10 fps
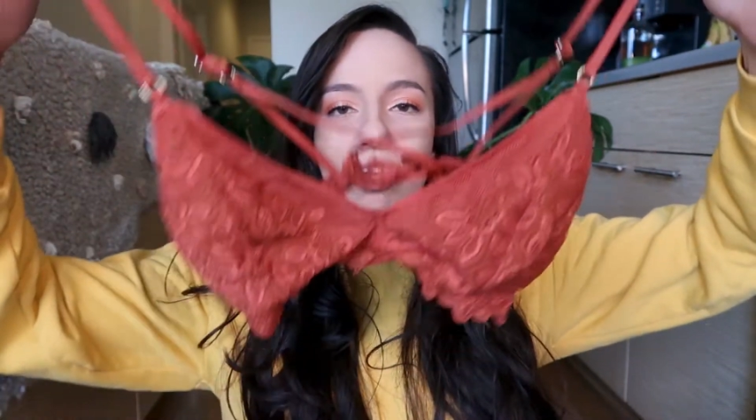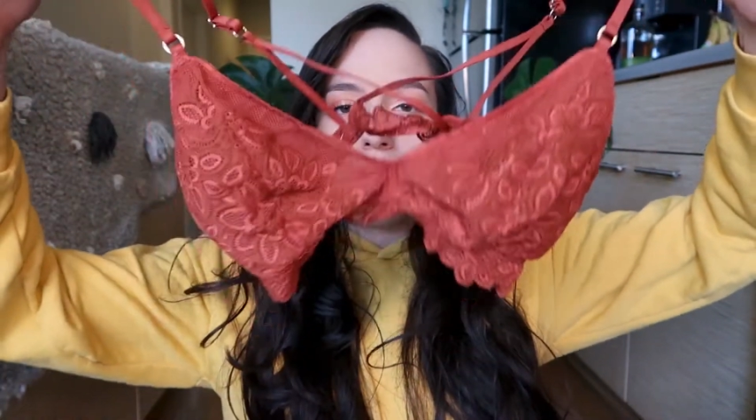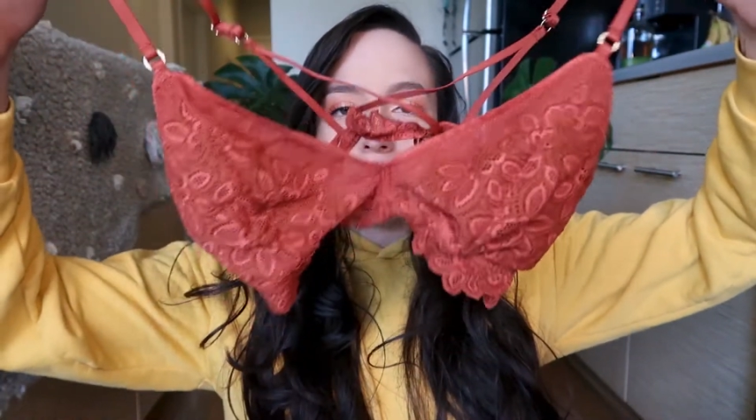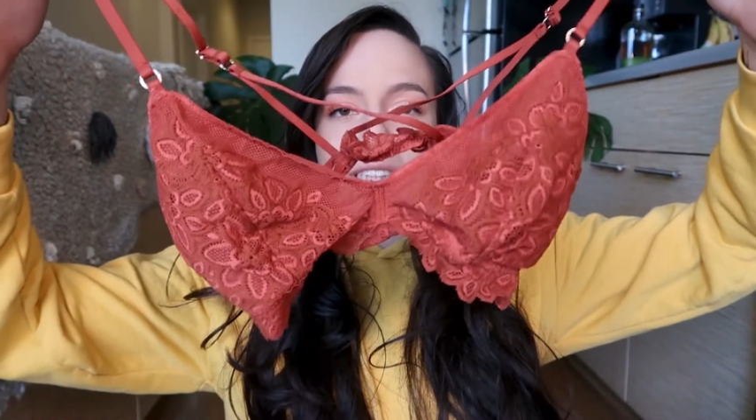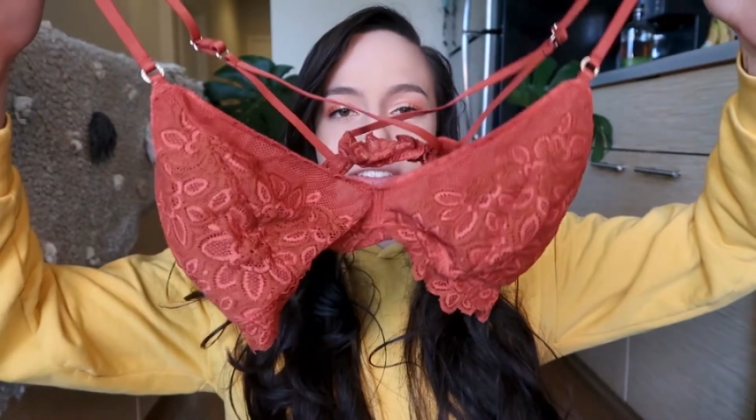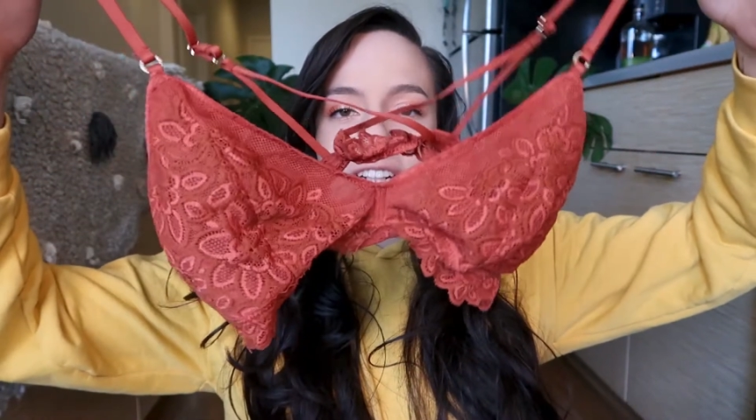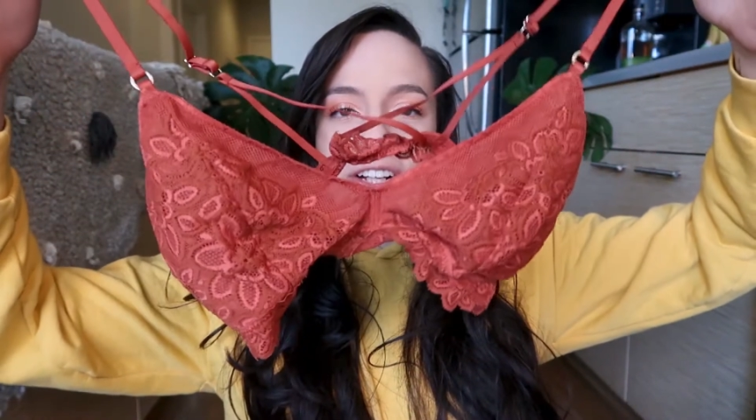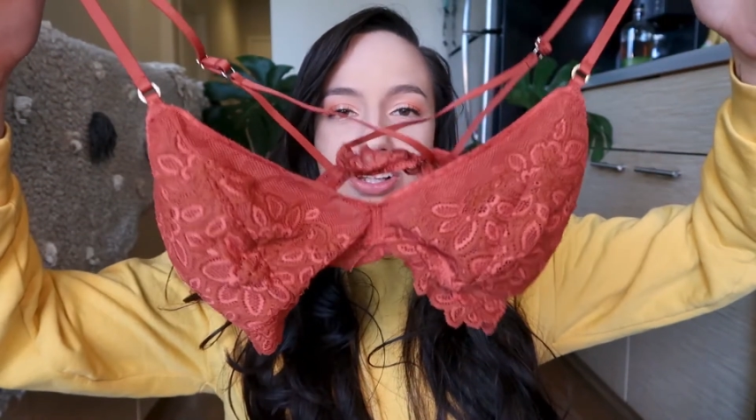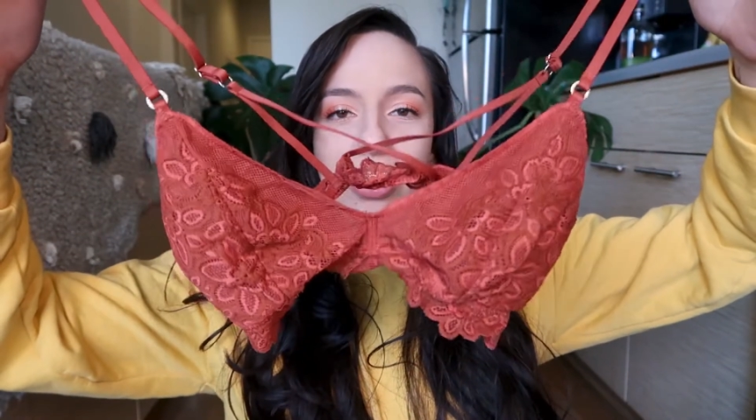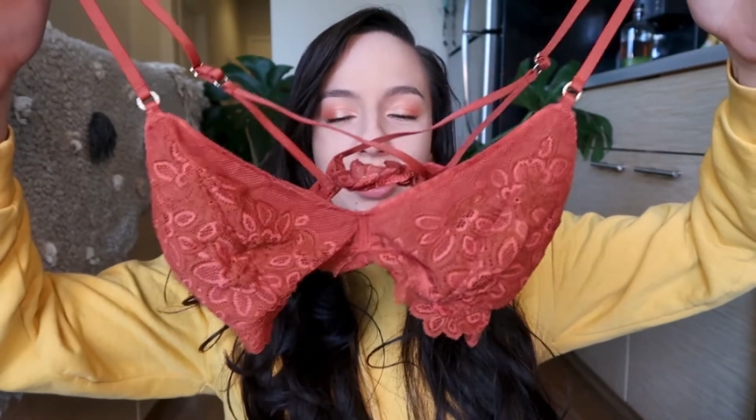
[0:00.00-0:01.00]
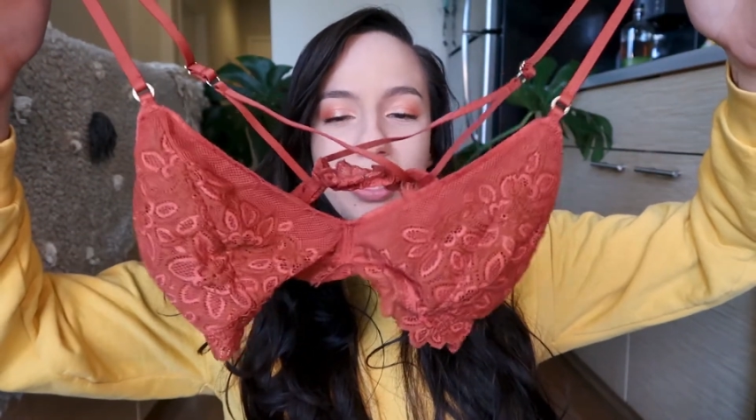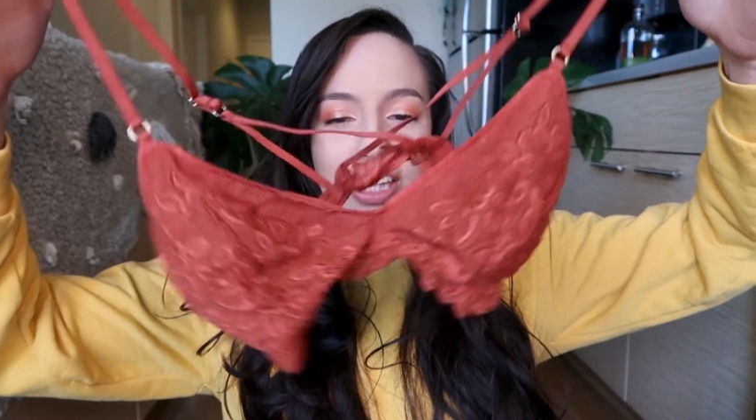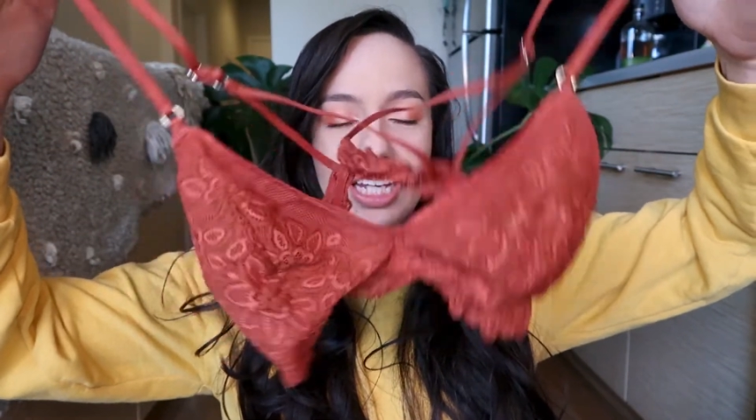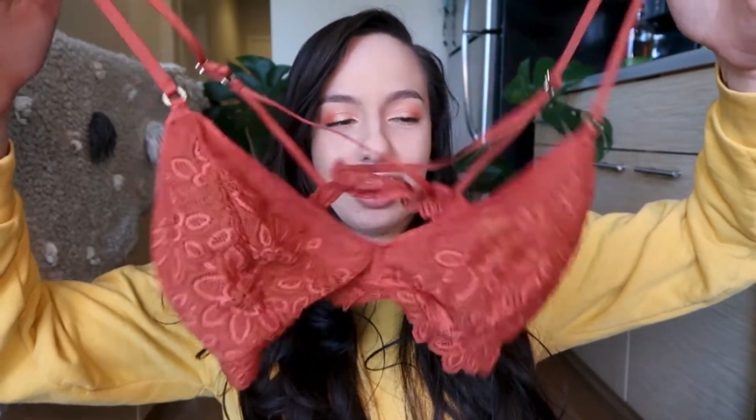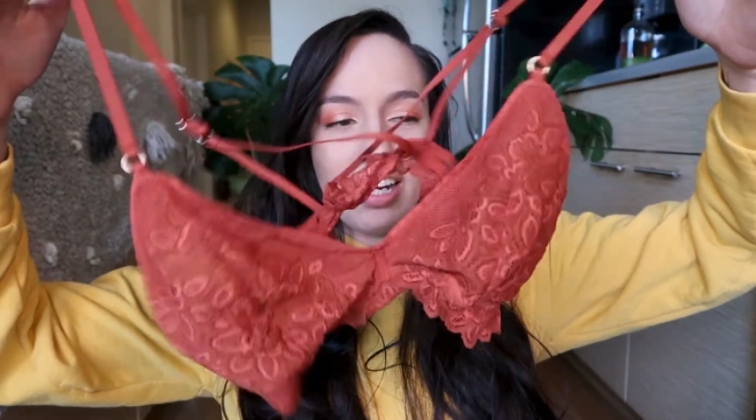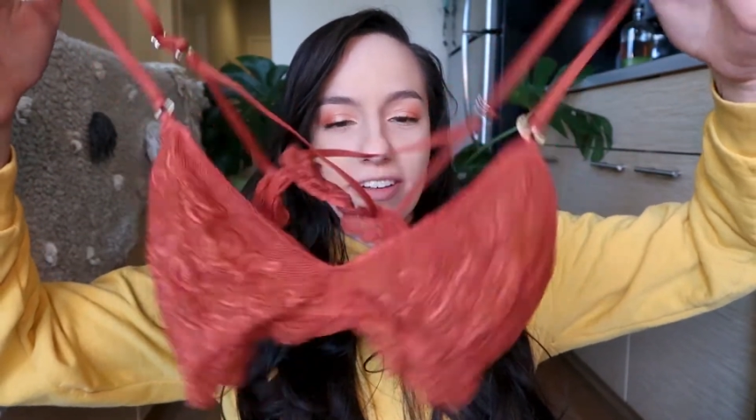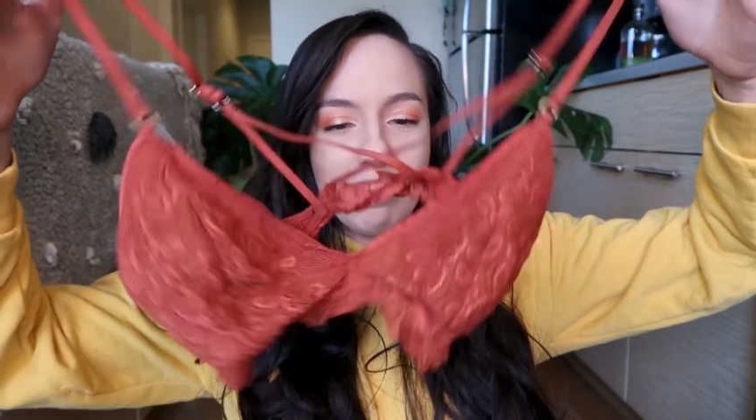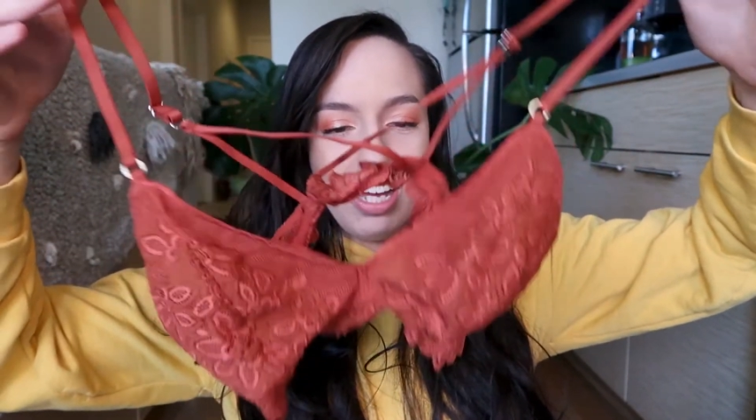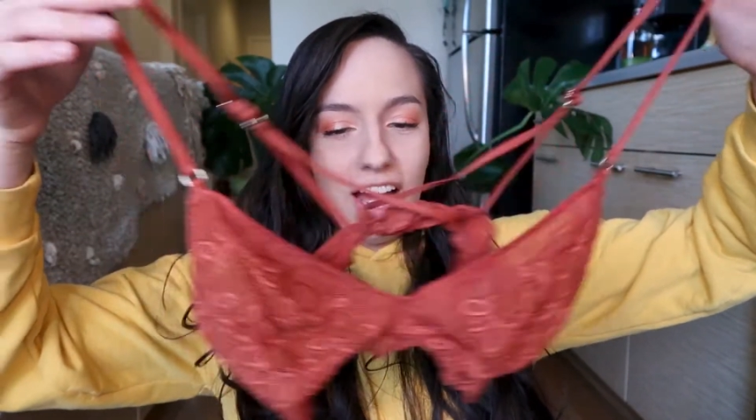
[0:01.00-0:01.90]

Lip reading: almost every color that you can think of.